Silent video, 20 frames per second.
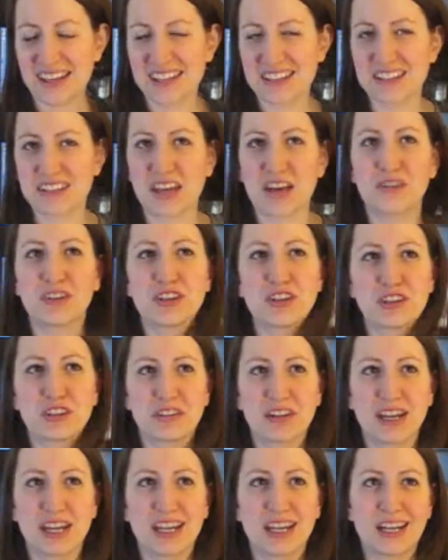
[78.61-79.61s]
7th
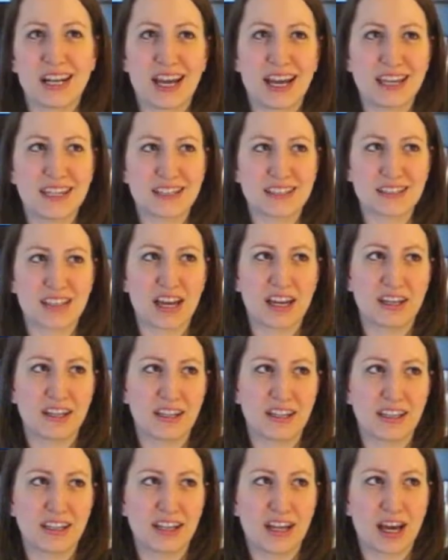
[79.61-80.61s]
grade, I
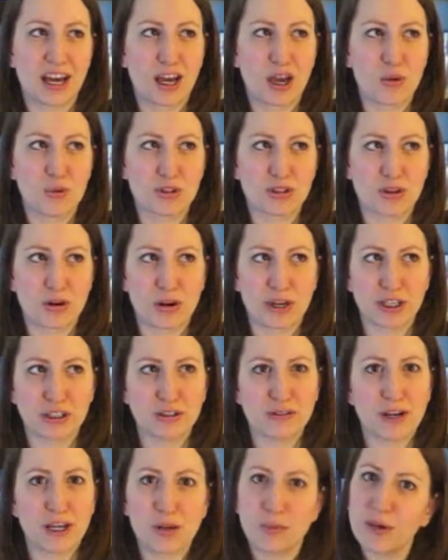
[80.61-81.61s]
decided I was going
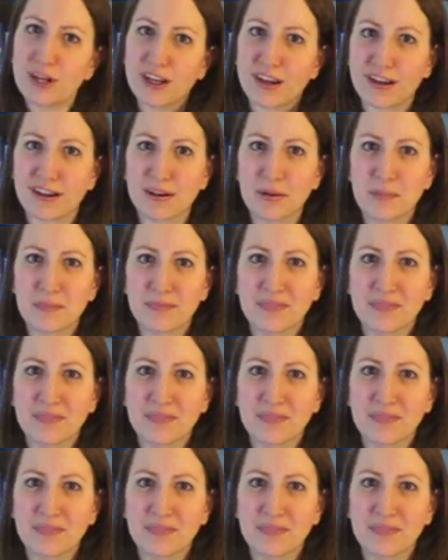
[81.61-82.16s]
to write a book.